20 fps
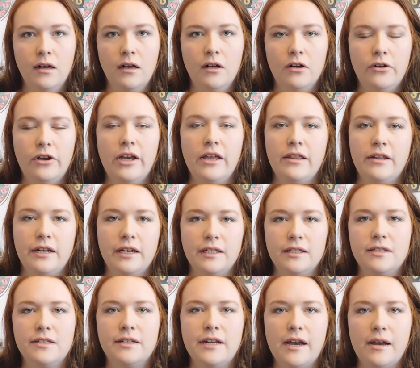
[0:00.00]
Okay, the
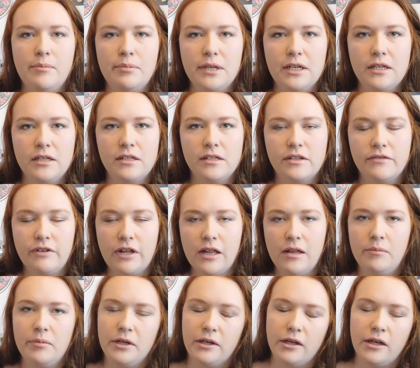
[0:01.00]
next step in
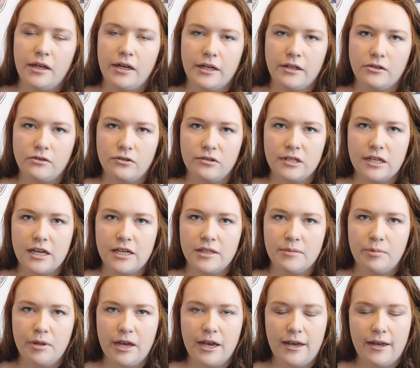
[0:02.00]
developing an exercise
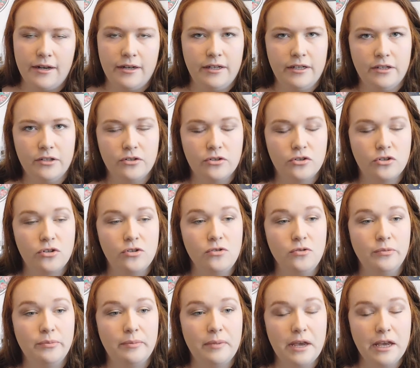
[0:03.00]
plan is
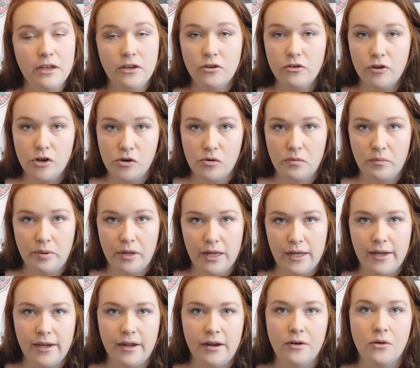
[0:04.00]
to make your own
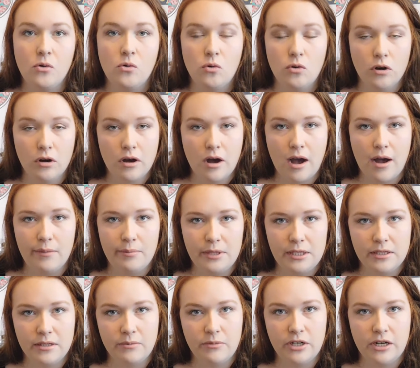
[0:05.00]
plan or copy
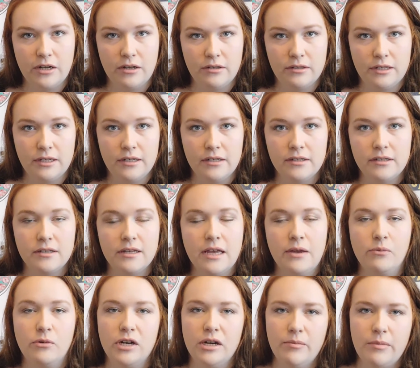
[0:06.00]
someone else's.
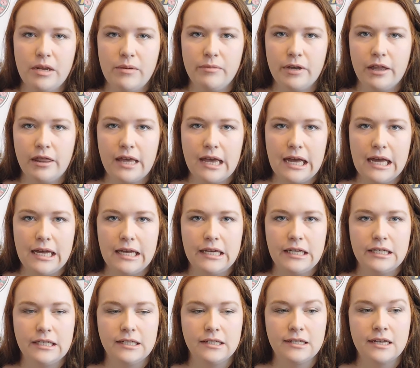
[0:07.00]
And what I mean by that
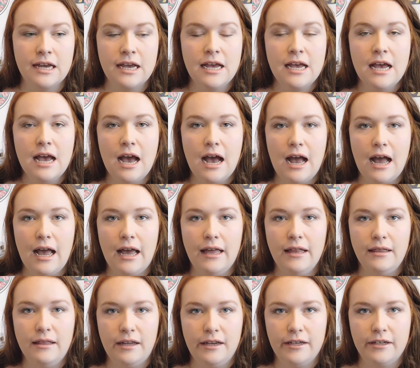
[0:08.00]
is I
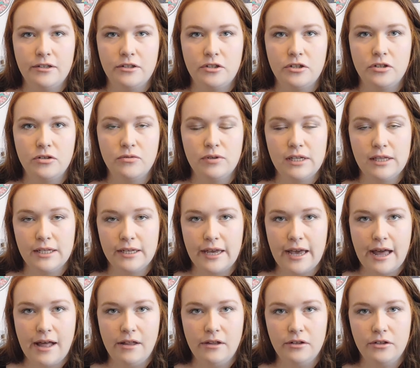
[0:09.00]
like to, in the
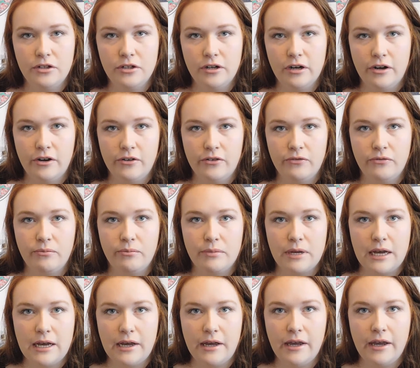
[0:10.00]
calendar of
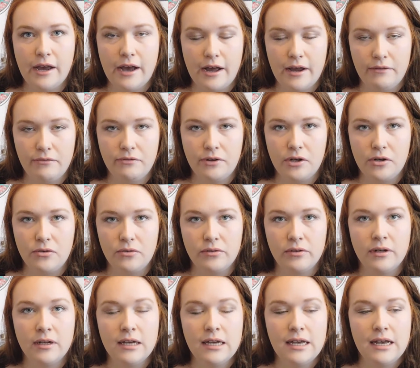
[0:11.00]
my
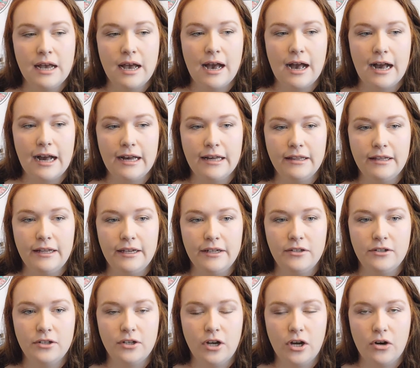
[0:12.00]
iPhone, I
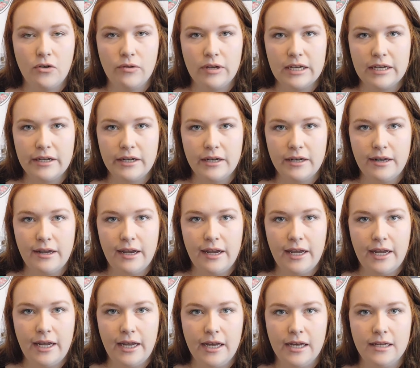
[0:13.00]
like to go in
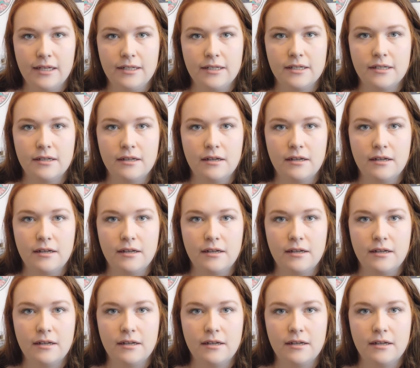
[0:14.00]
and,